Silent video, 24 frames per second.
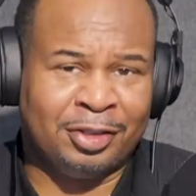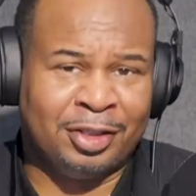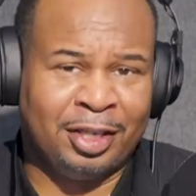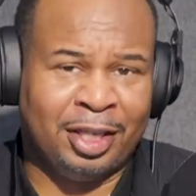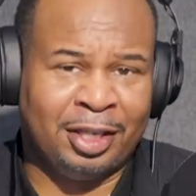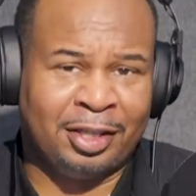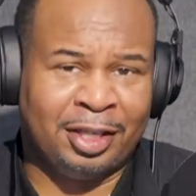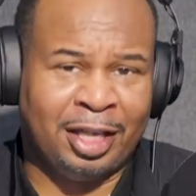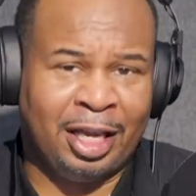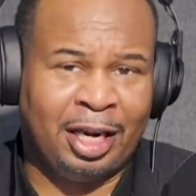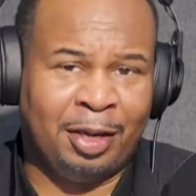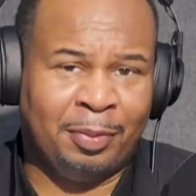
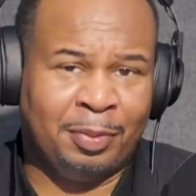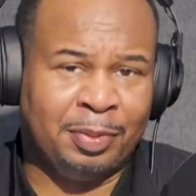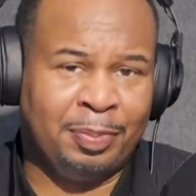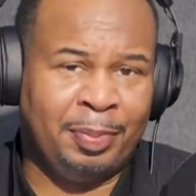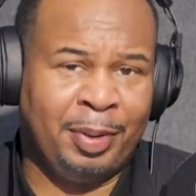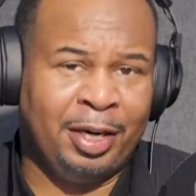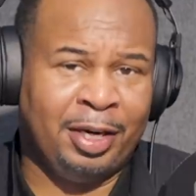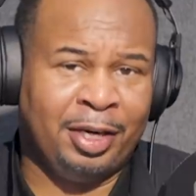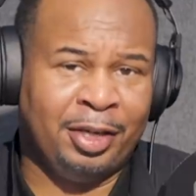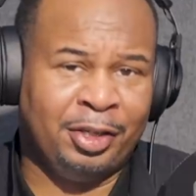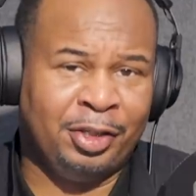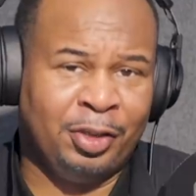take that. That was
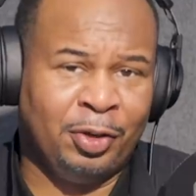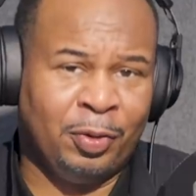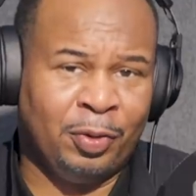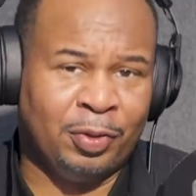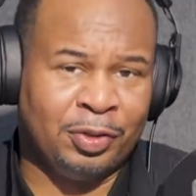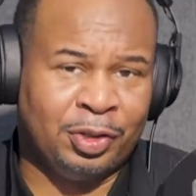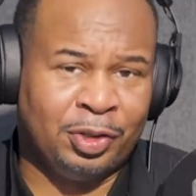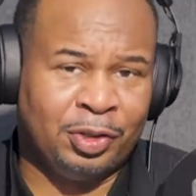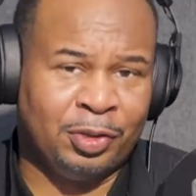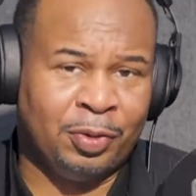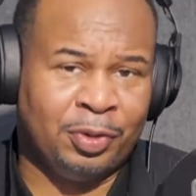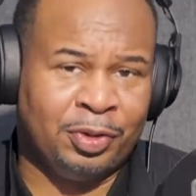better than
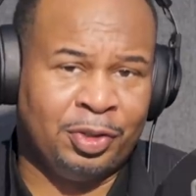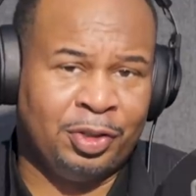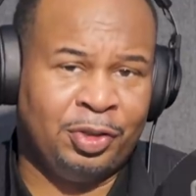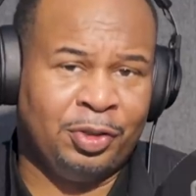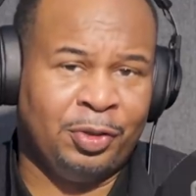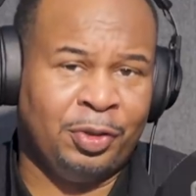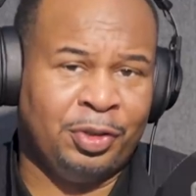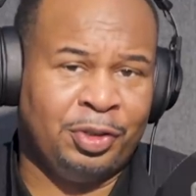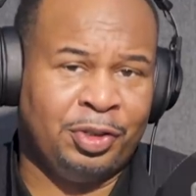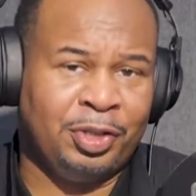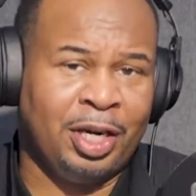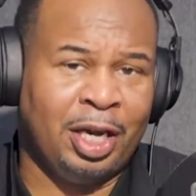yours, George.
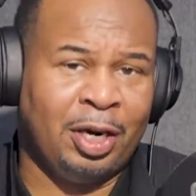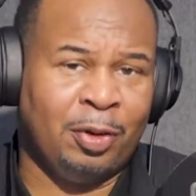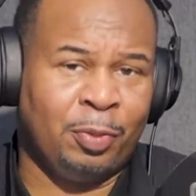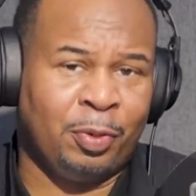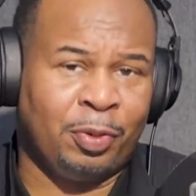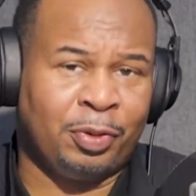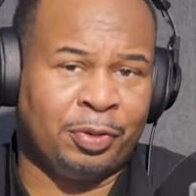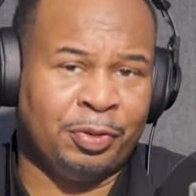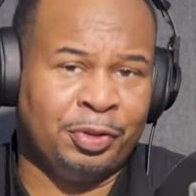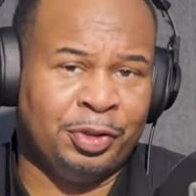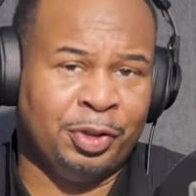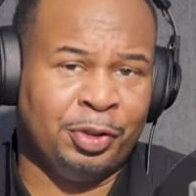George, you got to
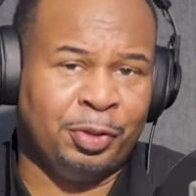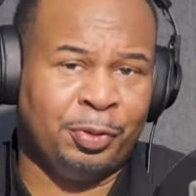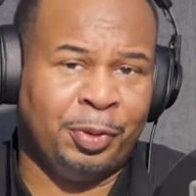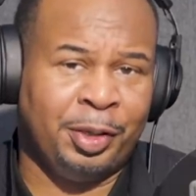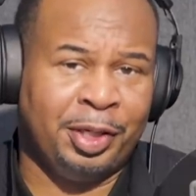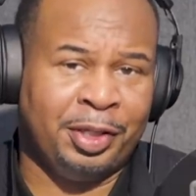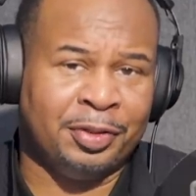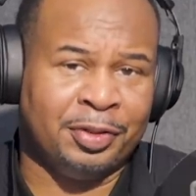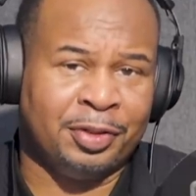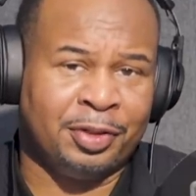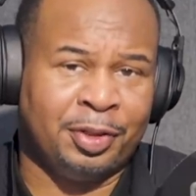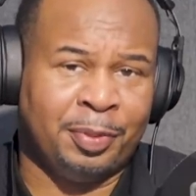work on your
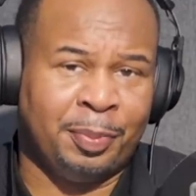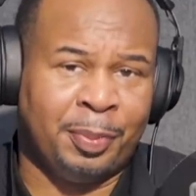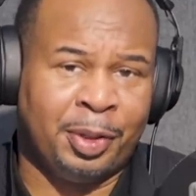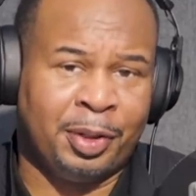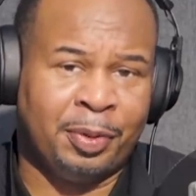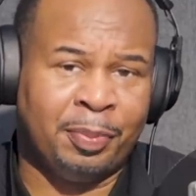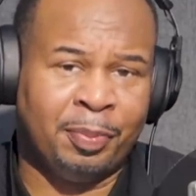greetings to me.